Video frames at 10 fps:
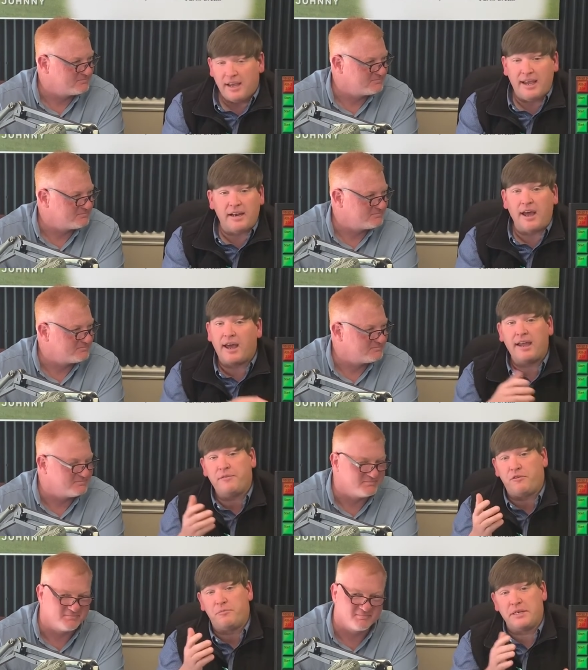Speaker 1: And uh, hey,
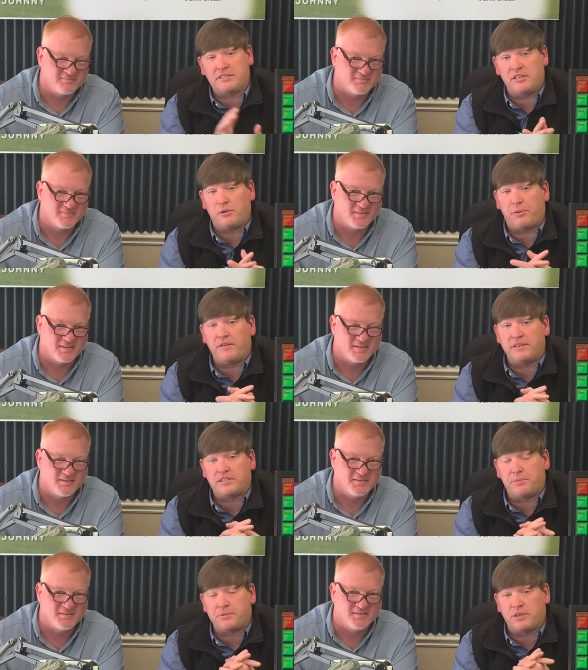if you've missed any of the previous
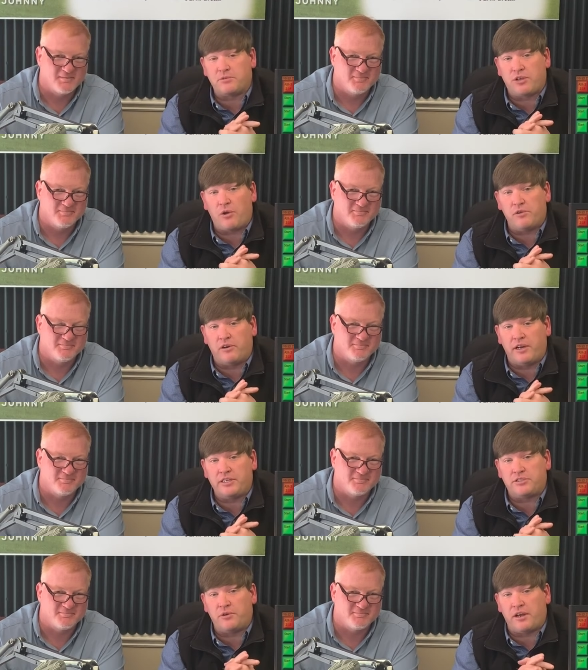episodes, go to
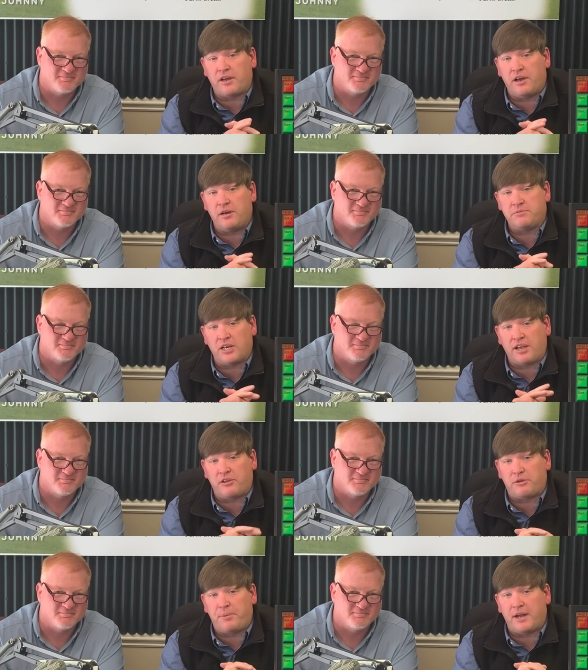thelandshow.com, check
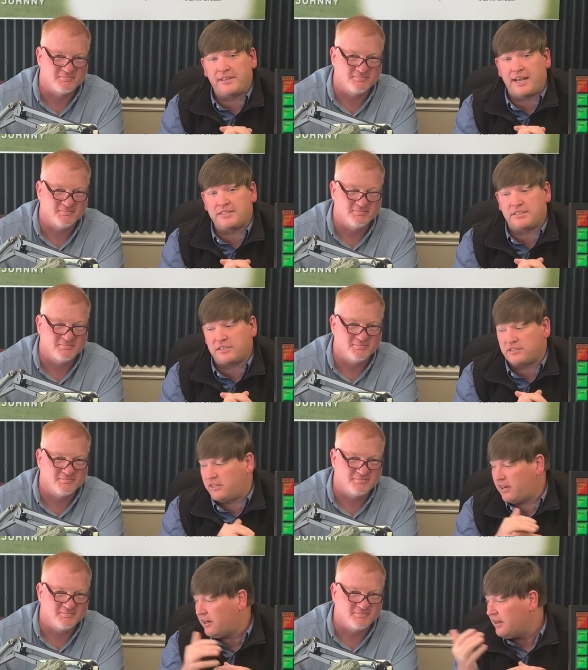out the podcast section
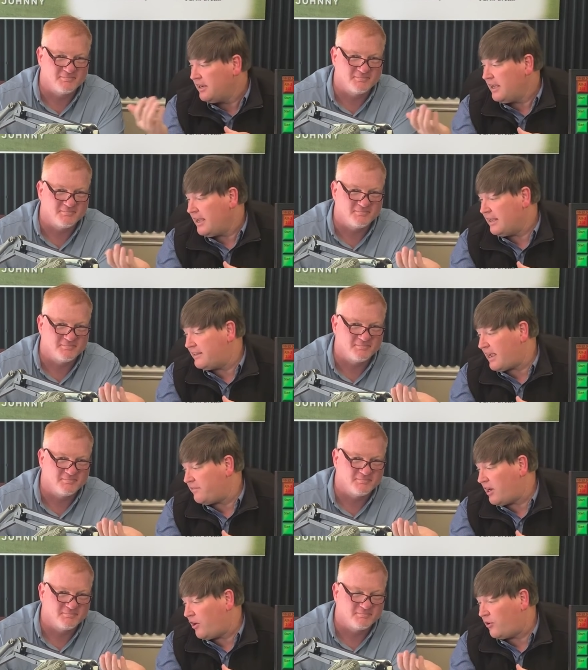there. And Dave
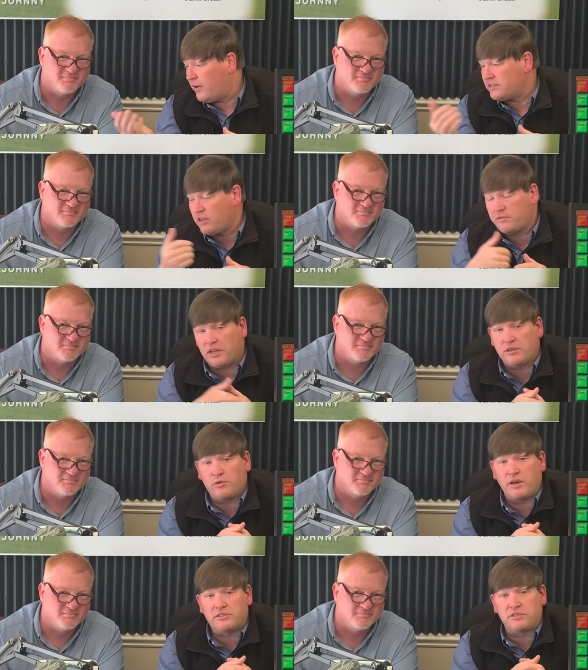and I always love getting
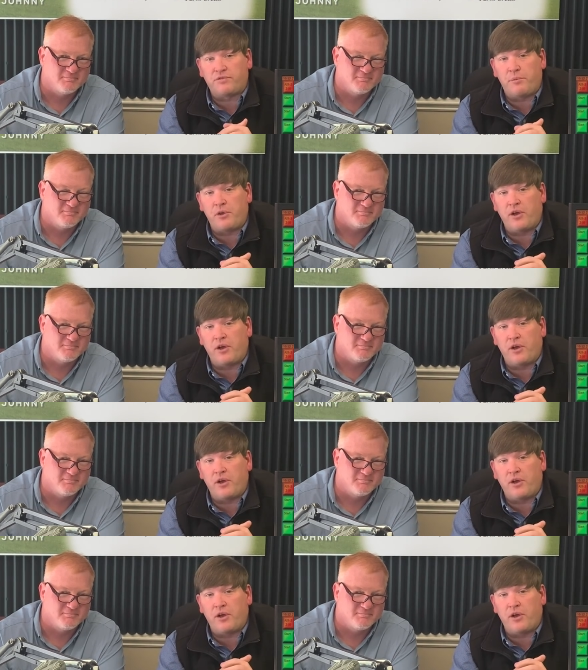questions from